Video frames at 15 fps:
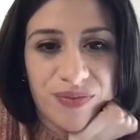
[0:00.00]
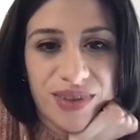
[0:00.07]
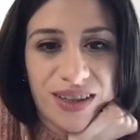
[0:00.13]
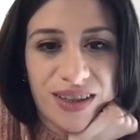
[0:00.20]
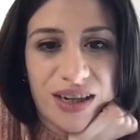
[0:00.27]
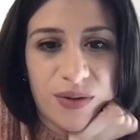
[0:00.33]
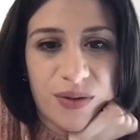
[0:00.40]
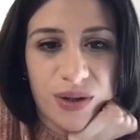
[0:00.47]

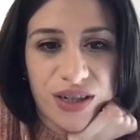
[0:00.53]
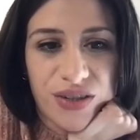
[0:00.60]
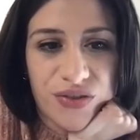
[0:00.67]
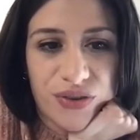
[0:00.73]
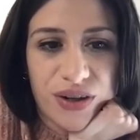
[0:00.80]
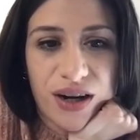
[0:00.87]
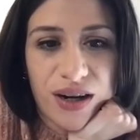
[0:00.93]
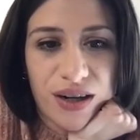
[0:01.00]
that works
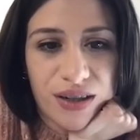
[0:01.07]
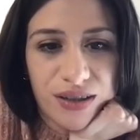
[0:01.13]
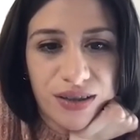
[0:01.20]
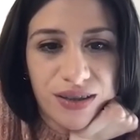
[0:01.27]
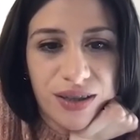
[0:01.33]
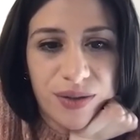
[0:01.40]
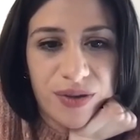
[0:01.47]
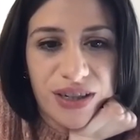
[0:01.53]
for our
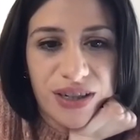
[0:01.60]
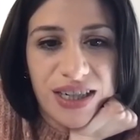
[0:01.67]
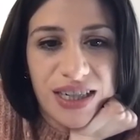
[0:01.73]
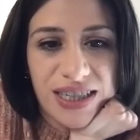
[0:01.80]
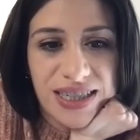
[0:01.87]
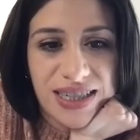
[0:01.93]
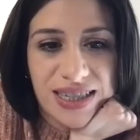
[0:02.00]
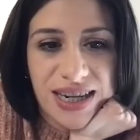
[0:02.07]

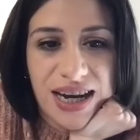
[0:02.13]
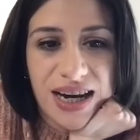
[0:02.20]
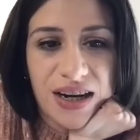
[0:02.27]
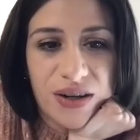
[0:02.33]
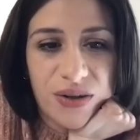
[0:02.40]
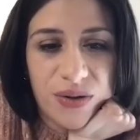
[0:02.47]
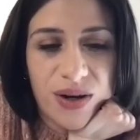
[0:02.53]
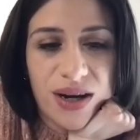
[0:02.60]
communities
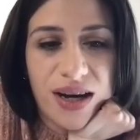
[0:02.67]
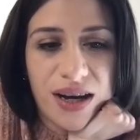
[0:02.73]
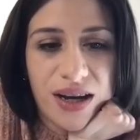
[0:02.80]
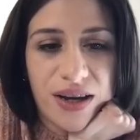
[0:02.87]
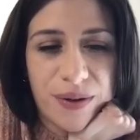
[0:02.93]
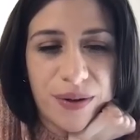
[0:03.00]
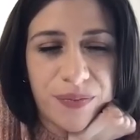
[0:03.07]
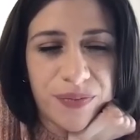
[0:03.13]
now.
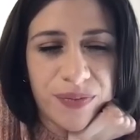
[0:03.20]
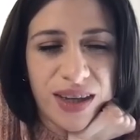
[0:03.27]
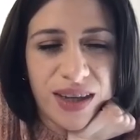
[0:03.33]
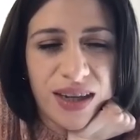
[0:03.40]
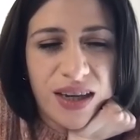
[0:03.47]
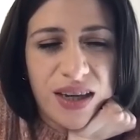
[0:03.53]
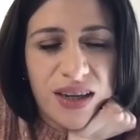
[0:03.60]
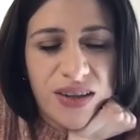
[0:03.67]

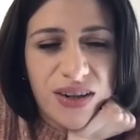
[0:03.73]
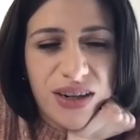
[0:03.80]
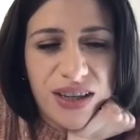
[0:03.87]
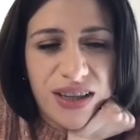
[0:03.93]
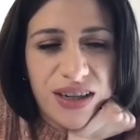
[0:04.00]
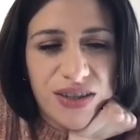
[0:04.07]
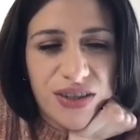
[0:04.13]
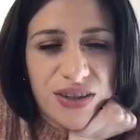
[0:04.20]
Is there
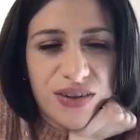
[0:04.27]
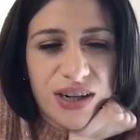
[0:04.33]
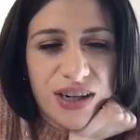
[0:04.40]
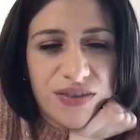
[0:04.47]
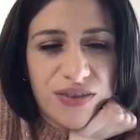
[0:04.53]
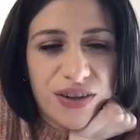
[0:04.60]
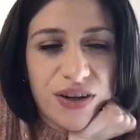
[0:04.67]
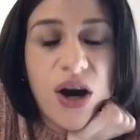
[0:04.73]
anything else in the
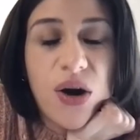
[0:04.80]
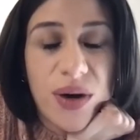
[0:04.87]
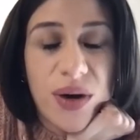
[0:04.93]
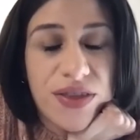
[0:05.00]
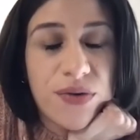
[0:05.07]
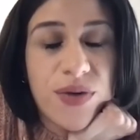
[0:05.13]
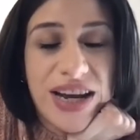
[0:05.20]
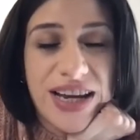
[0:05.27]
Rockefeller? Oh, and
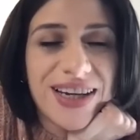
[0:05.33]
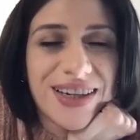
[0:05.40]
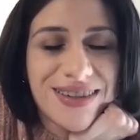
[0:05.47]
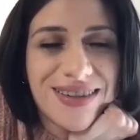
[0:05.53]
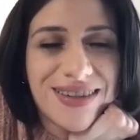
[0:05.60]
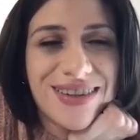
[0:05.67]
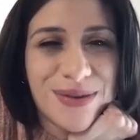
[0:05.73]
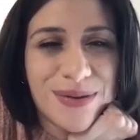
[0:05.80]
the
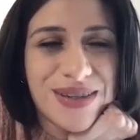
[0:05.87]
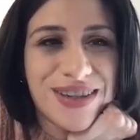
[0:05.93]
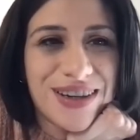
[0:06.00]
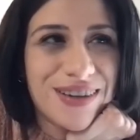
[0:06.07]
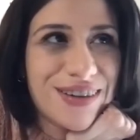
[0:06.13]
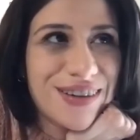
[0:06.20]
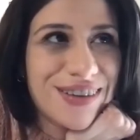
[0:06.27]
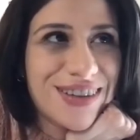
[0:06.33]
ratings. This was
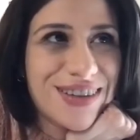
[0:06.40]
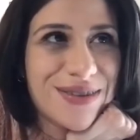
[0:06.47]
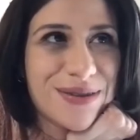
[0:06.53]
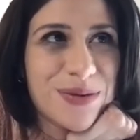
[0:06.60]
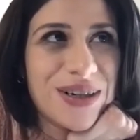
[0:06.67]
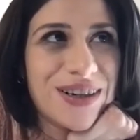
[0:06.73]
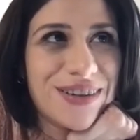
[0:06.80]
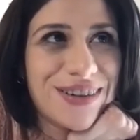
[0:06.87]

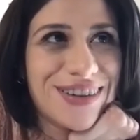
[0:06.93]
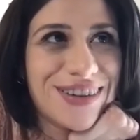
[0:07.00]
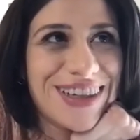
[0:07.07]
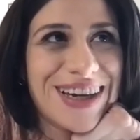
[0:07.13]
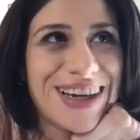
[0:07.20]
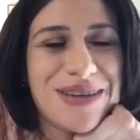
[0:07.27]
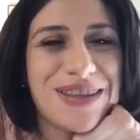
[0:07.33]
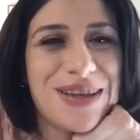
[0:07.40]
one other thing.
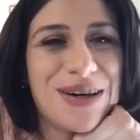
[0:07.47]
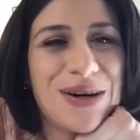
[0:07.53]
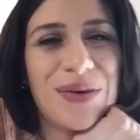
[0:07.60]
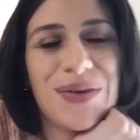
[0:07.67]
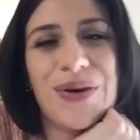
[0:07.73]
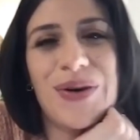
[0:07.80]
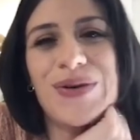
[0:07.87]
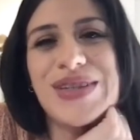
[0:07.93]
I mean, the
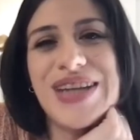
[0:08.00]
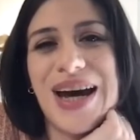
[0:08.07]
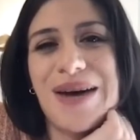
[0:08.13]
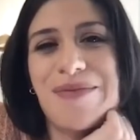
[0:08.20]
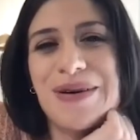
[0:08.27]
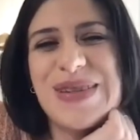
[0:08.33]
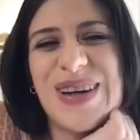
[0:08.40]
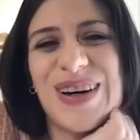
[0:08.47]
whole time
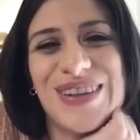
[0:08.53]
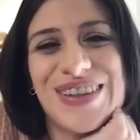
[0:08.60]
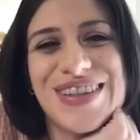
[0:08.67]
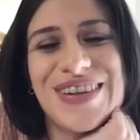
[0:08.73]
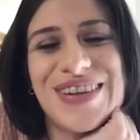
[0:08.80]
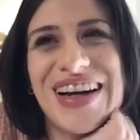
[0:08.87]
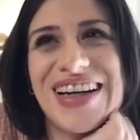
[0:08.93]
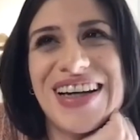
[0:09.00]
I was
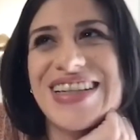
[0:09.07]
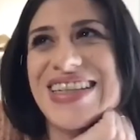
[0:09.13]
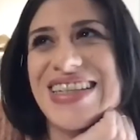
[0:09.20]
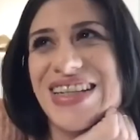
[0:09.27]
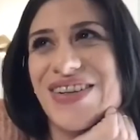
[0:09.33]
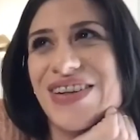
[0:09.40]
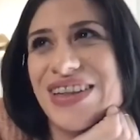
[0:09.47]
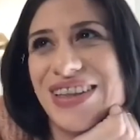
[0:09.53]
also kind of
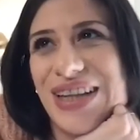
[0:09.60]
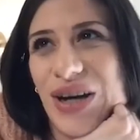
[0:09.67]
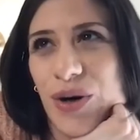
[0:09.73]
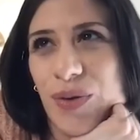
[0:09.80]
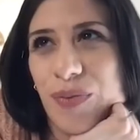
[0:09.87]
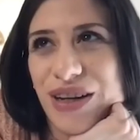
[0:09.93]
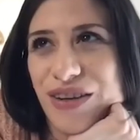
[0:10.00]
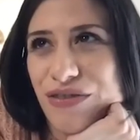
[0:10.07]
secretly
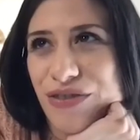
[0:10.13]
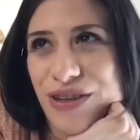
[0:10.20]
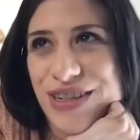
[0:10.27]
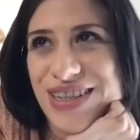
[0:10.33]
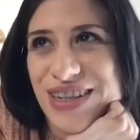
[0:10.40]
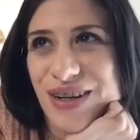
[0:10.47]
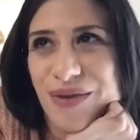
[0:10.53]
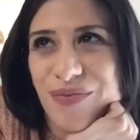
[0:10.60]
hoping for
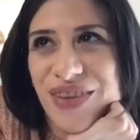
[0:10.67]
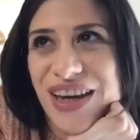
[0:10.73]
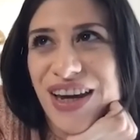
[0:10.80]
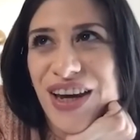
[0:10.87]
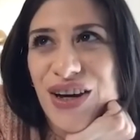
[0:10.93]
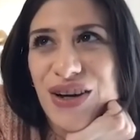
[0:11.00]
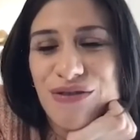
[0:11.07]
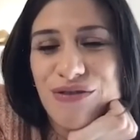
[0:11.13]
some
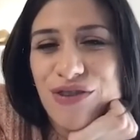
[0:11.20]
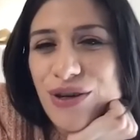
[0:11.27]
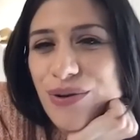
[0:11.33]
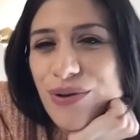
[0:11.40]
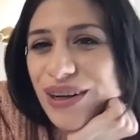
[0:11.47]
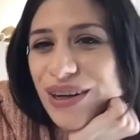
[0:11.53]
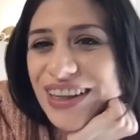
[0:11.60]
viewer